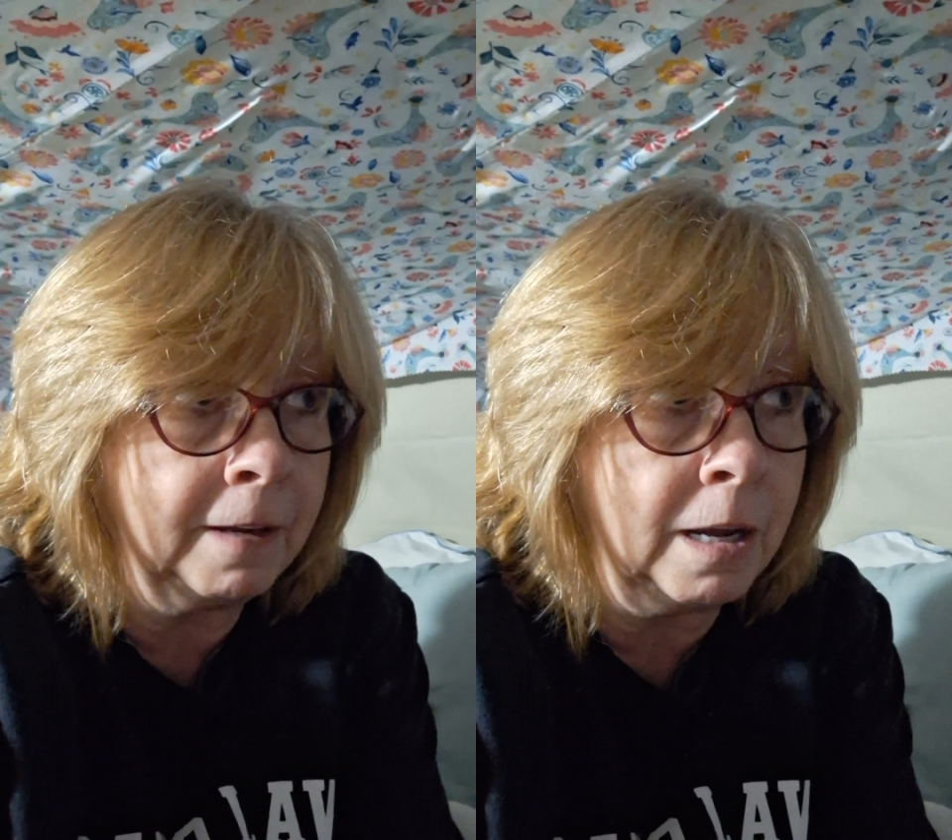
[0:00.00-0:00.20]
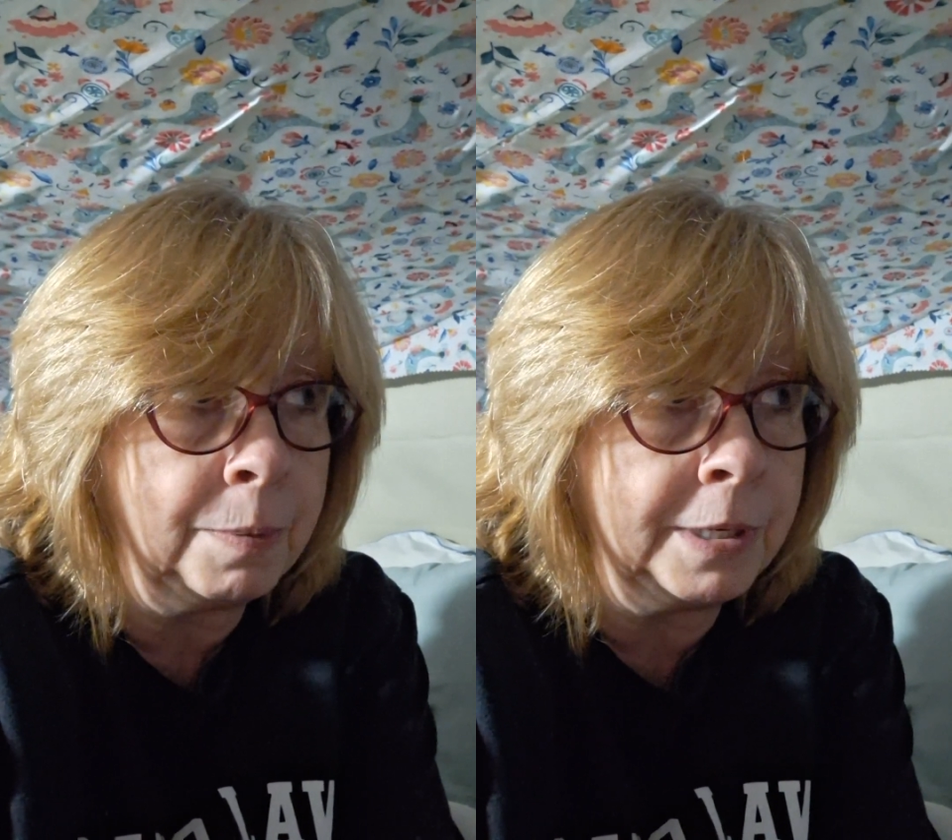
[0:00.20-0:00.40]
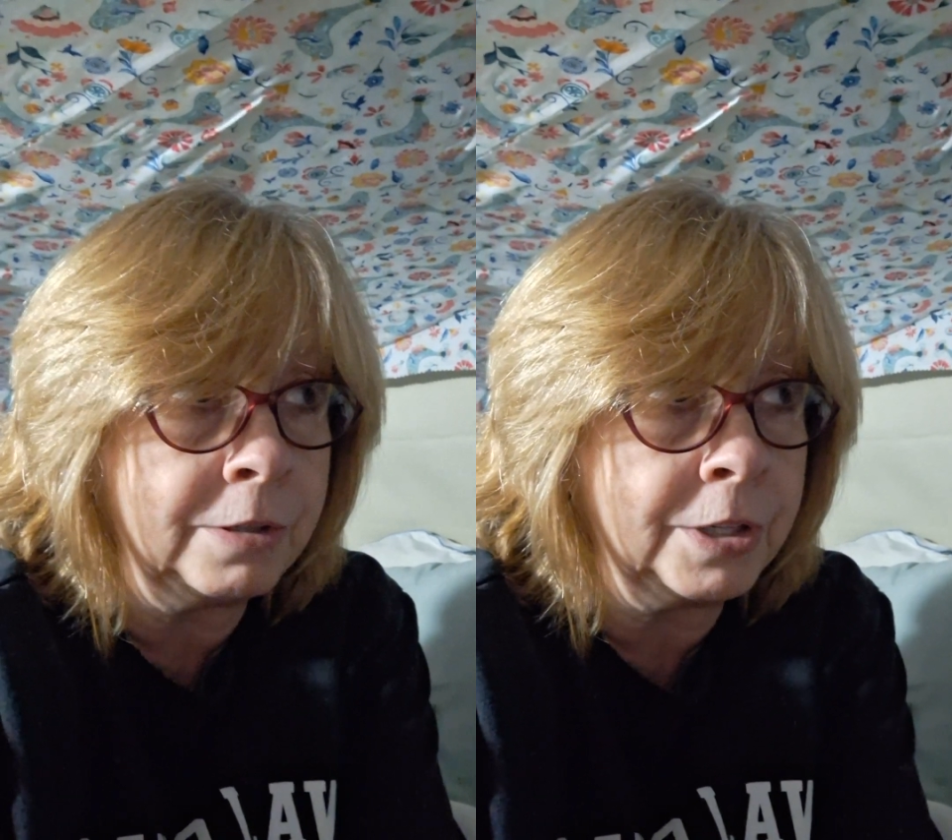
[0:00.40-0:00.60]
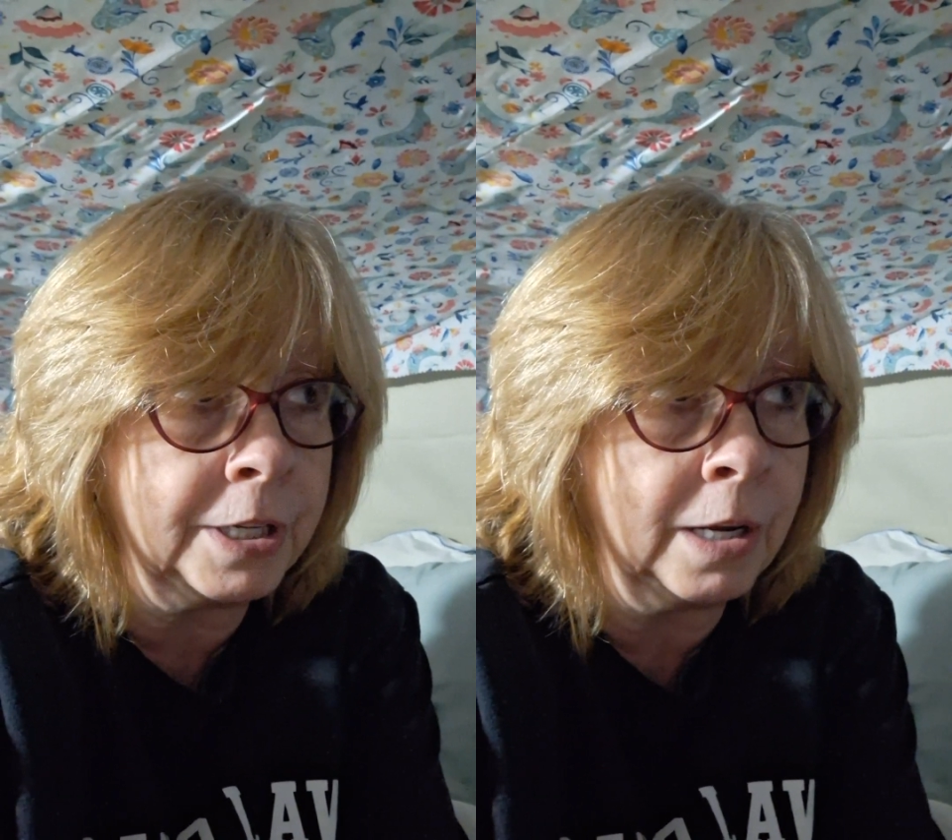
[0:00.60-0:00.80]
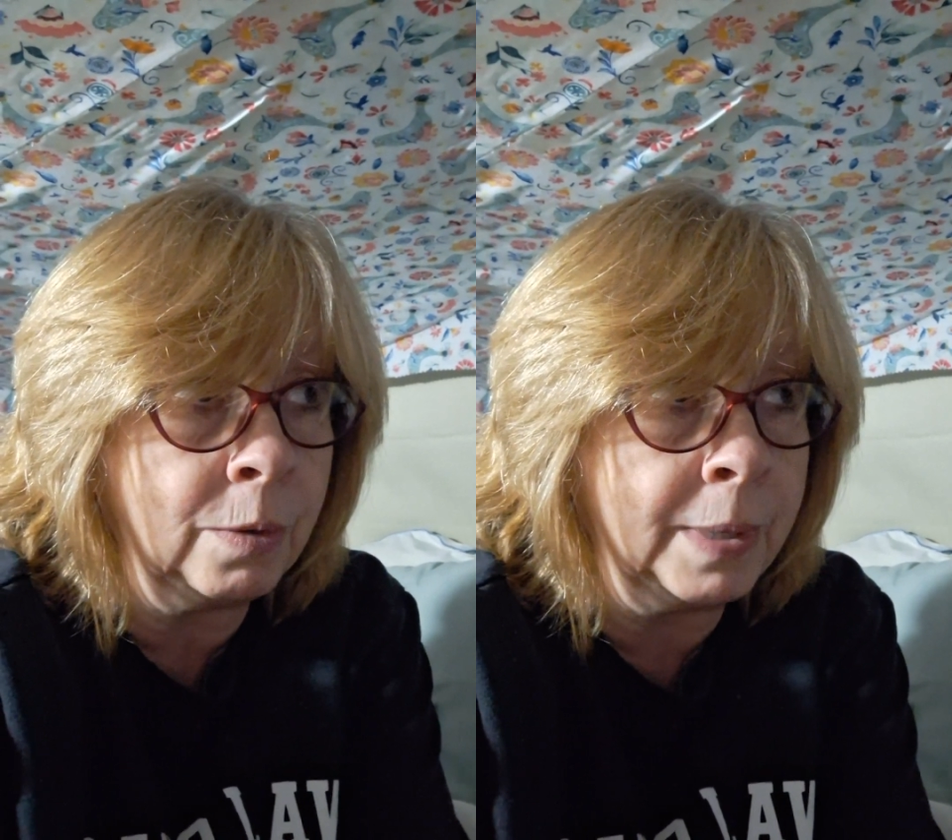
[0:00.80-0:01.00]
A couple years
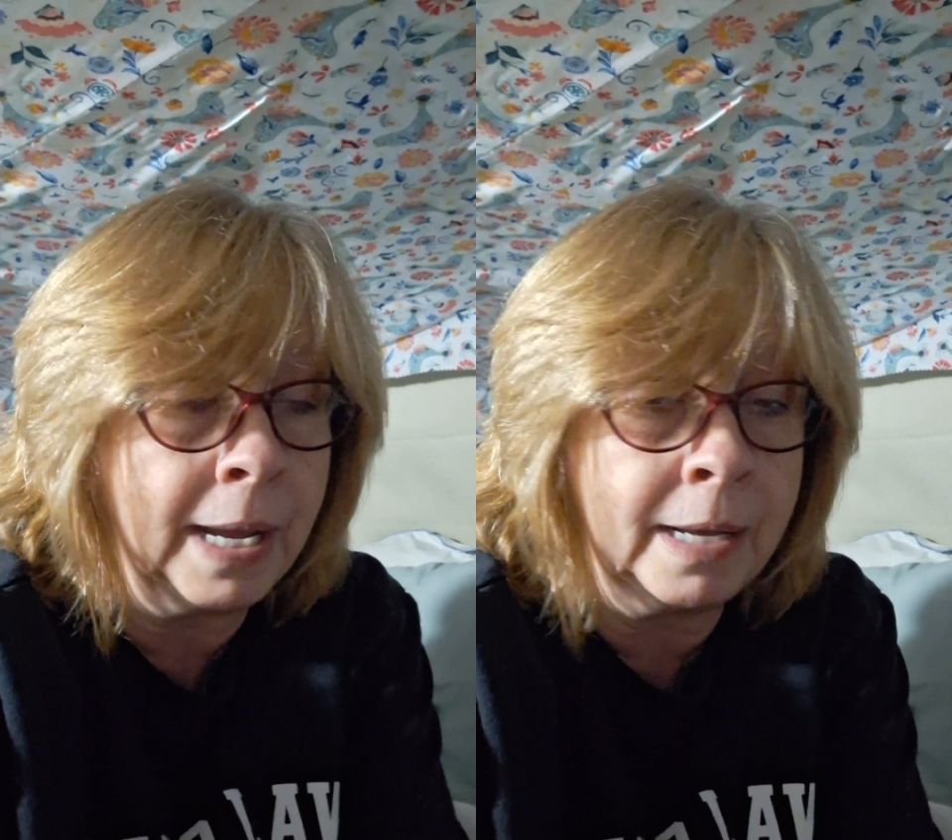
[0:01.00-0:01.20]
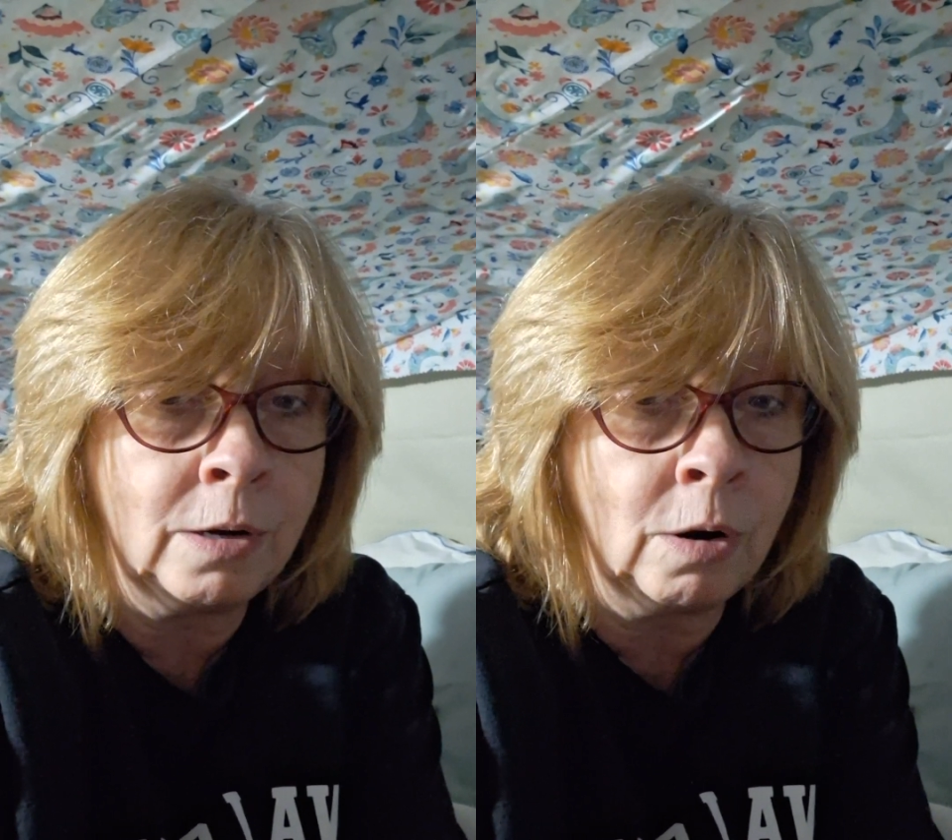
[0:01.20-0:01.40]
ago we had an